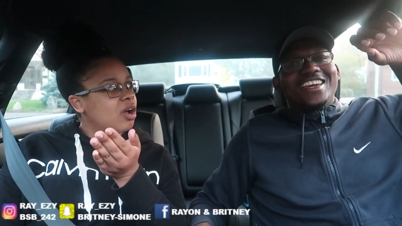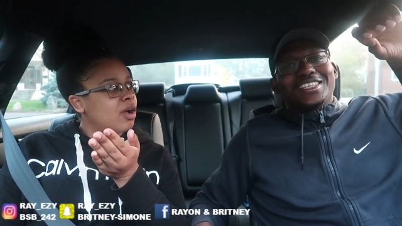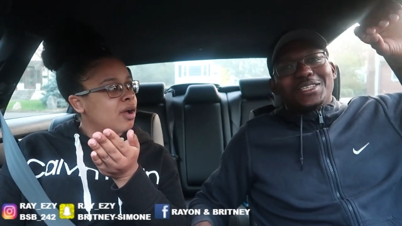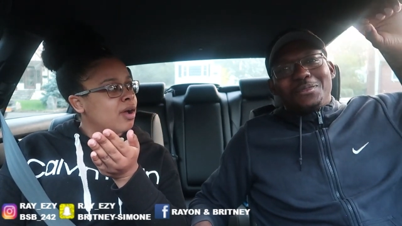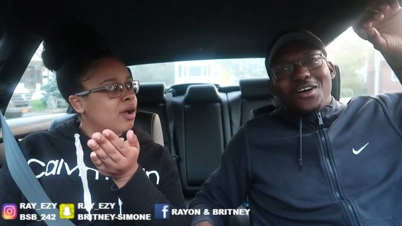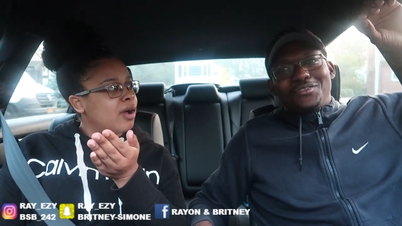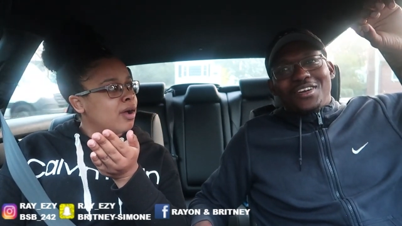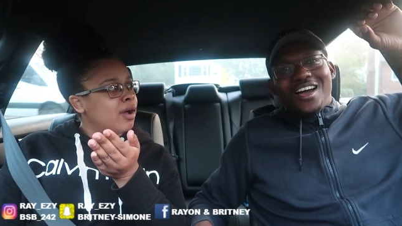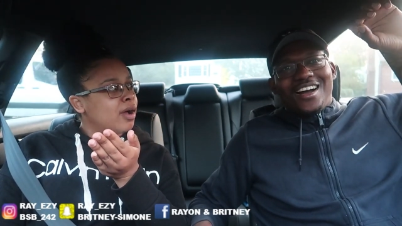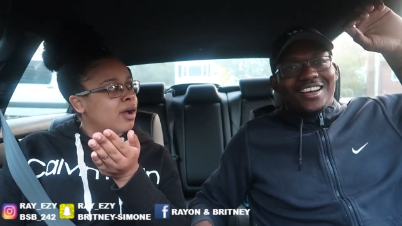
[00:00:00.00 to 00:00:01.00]
Speaker 1: ASMR
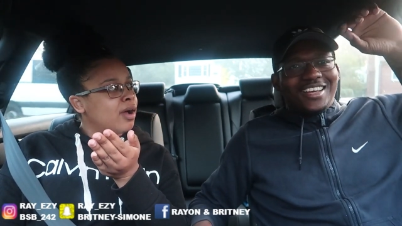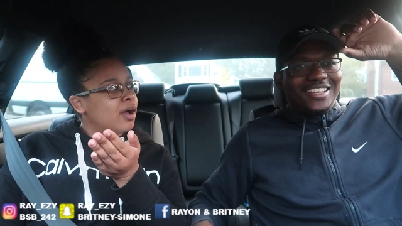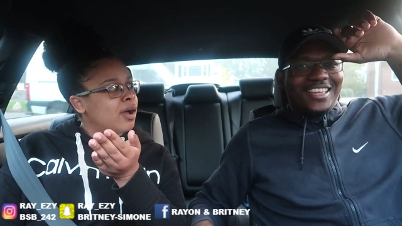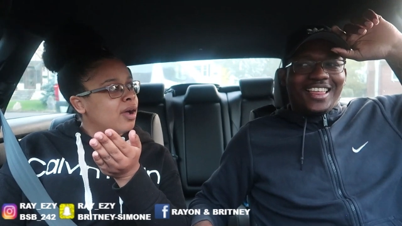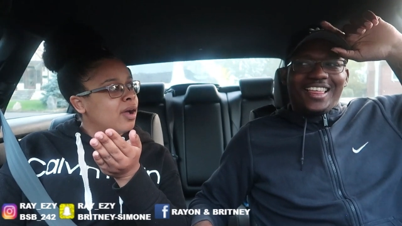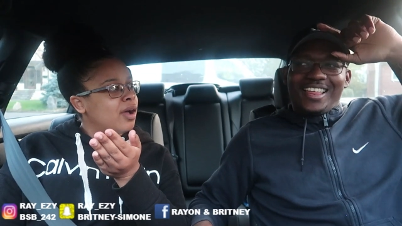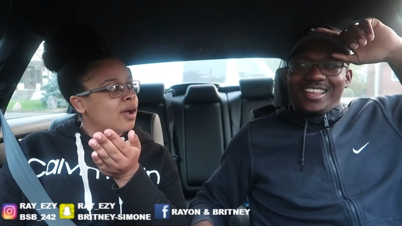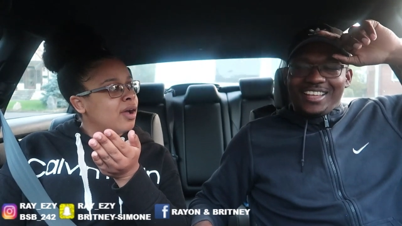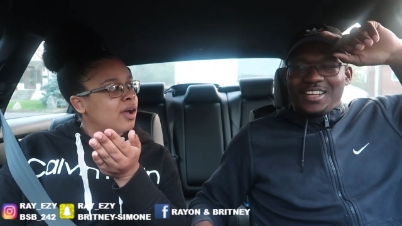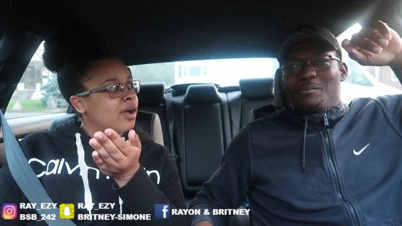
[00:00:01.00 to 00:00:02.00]

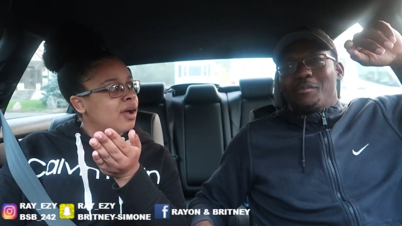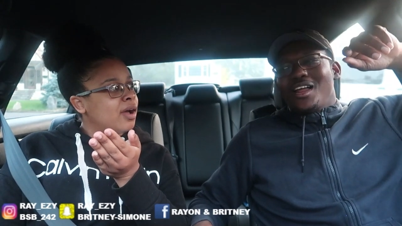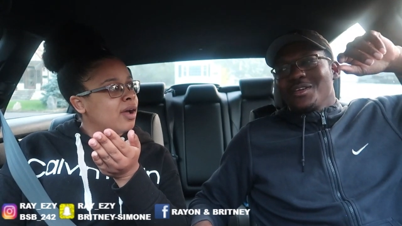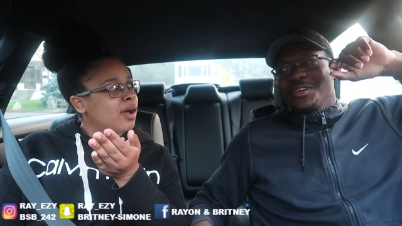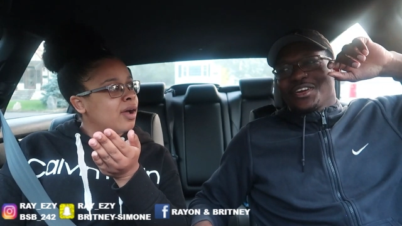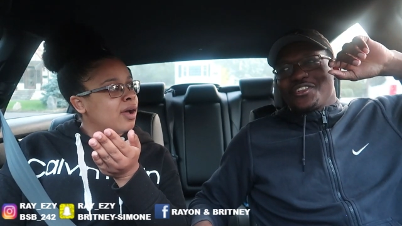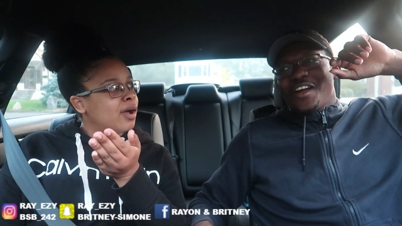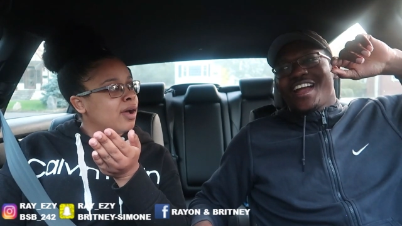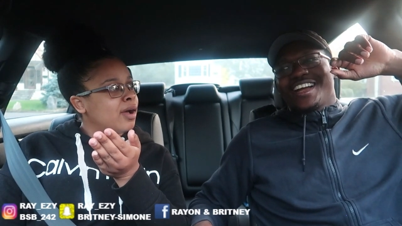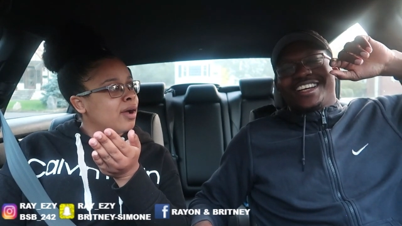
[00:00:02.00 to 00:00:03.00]
vlog. Probably with a
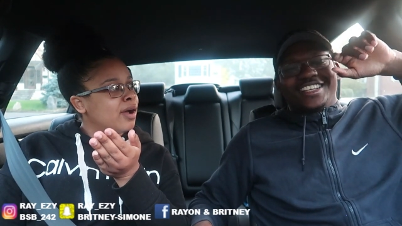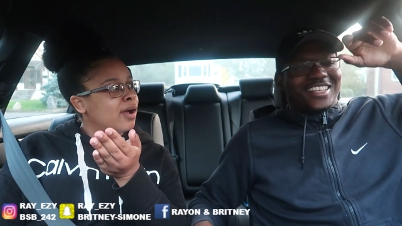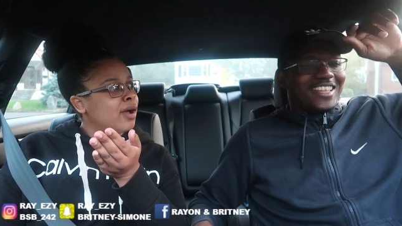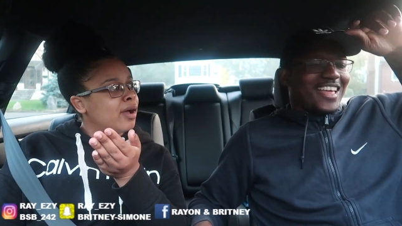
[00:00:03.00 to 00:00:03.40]
cracker.